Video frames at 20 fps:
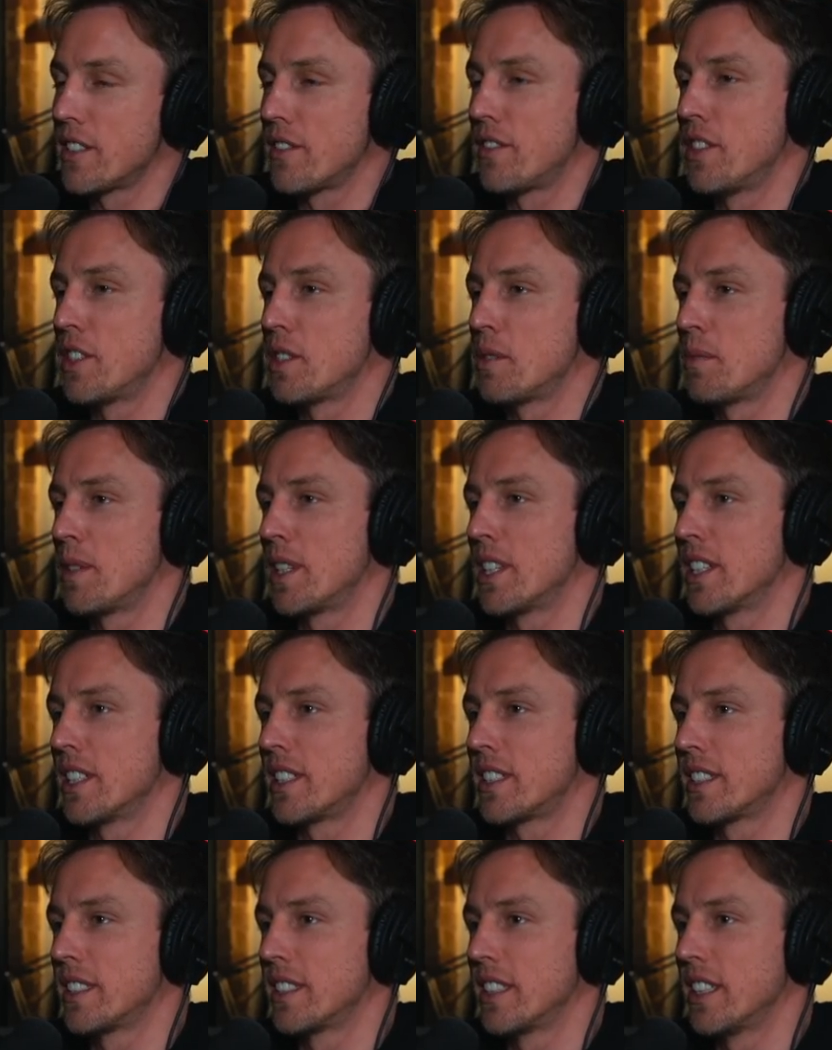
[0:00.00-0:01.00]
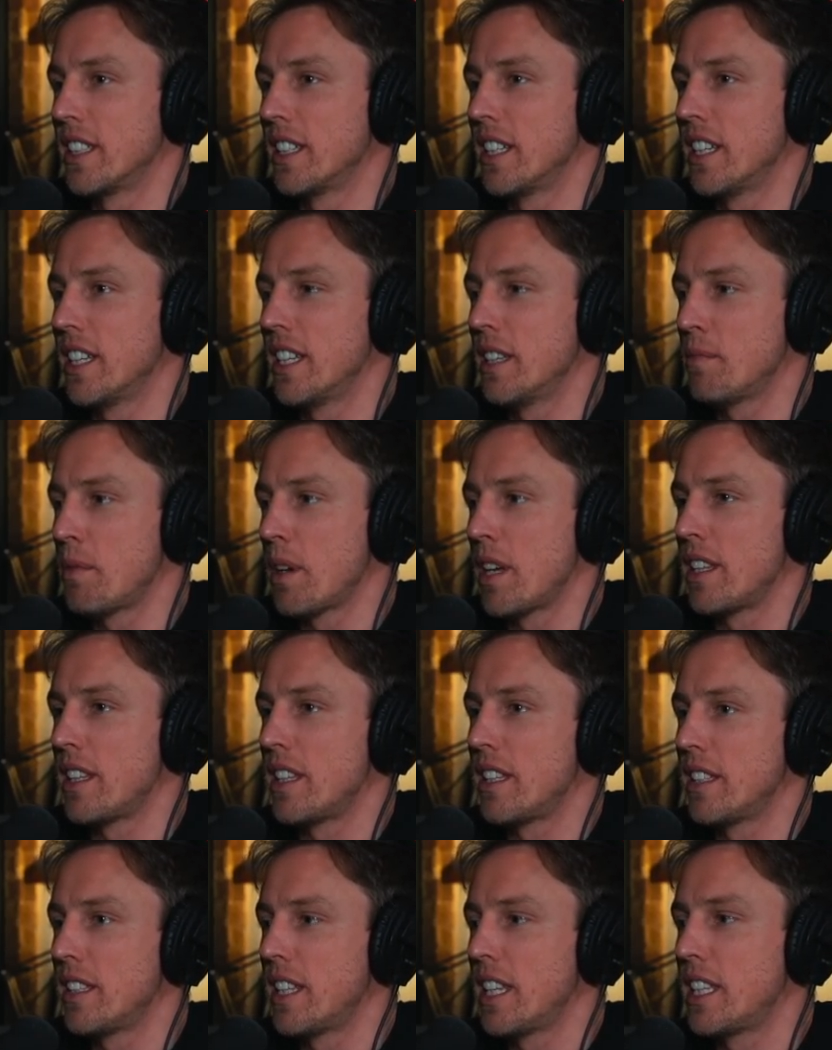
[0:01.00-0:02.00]
in the future would be good, but
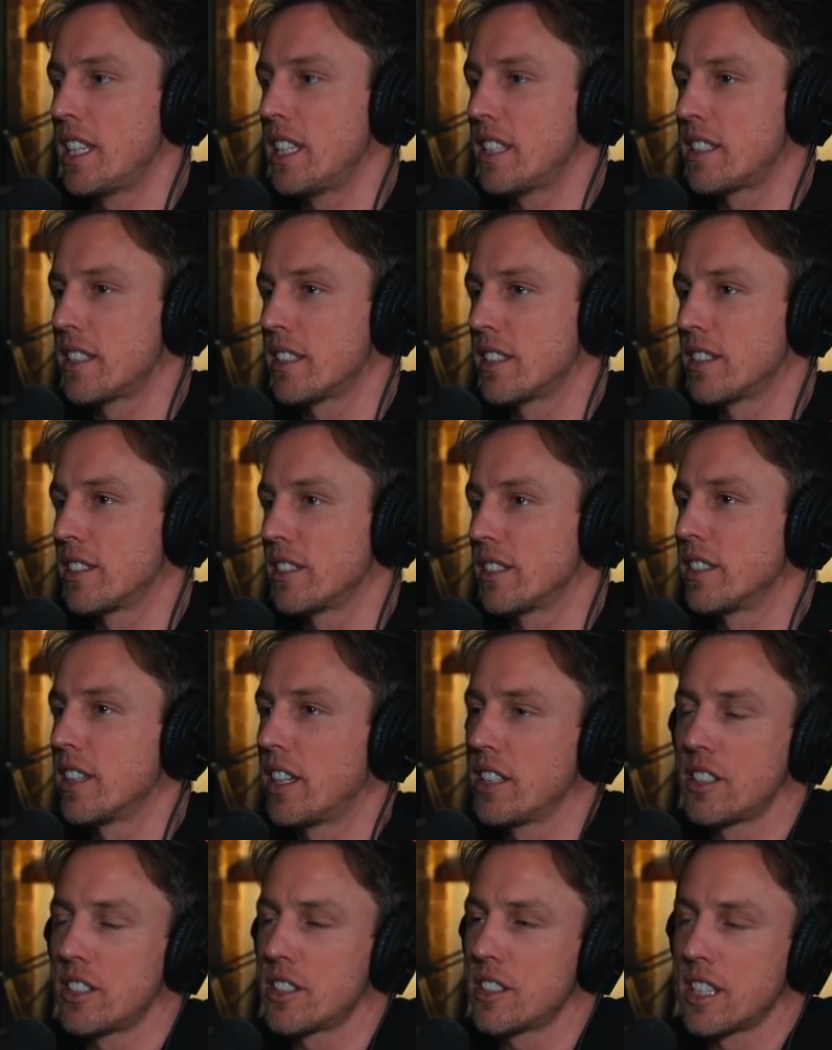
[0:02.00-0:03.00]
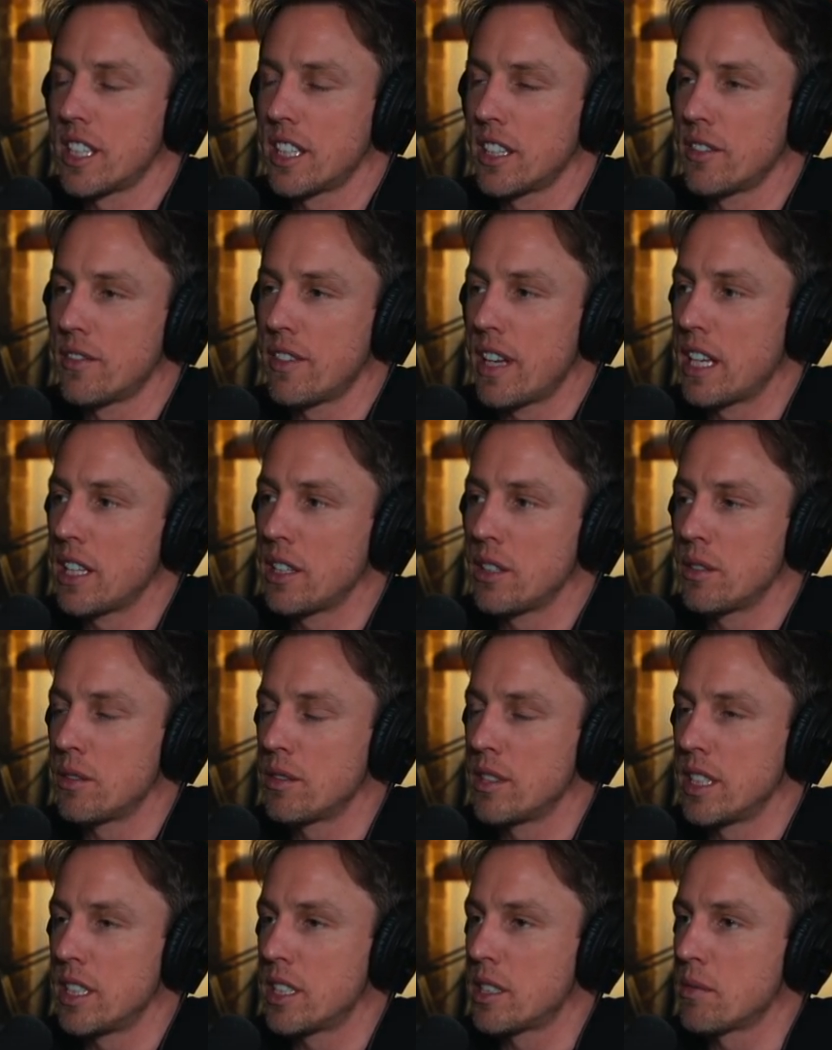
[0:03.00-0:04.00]
they need to... I just think the value
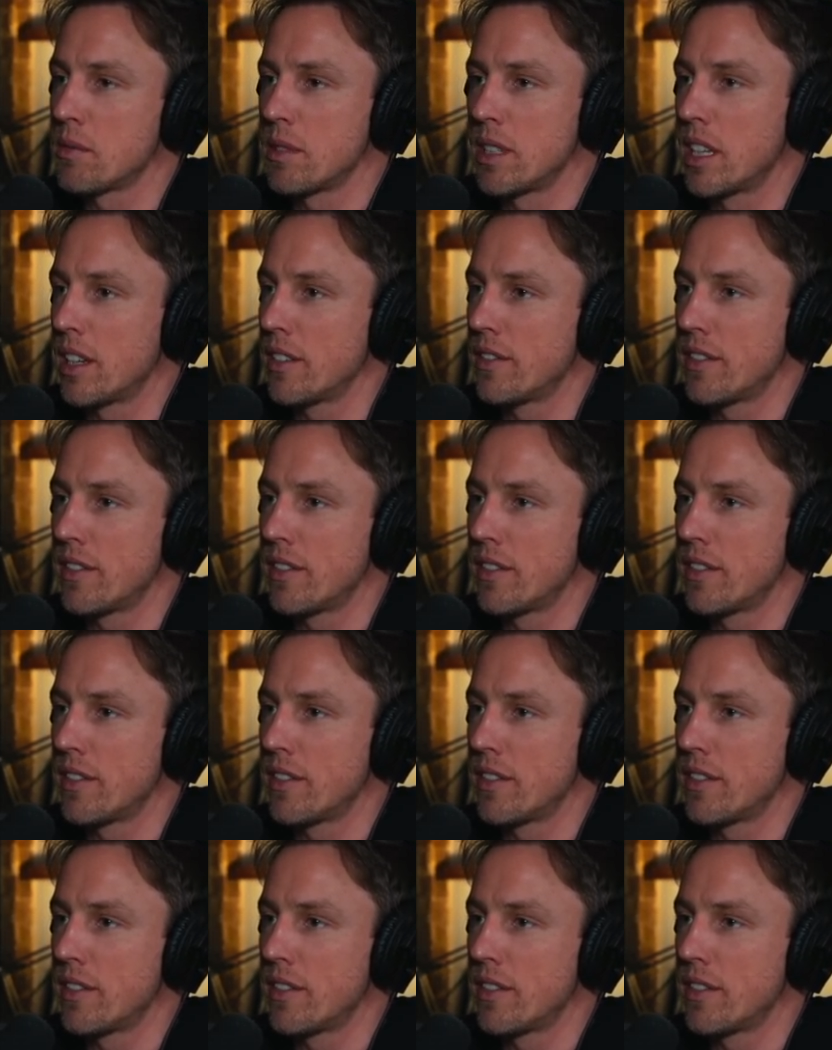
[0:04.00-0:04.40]
needs to be like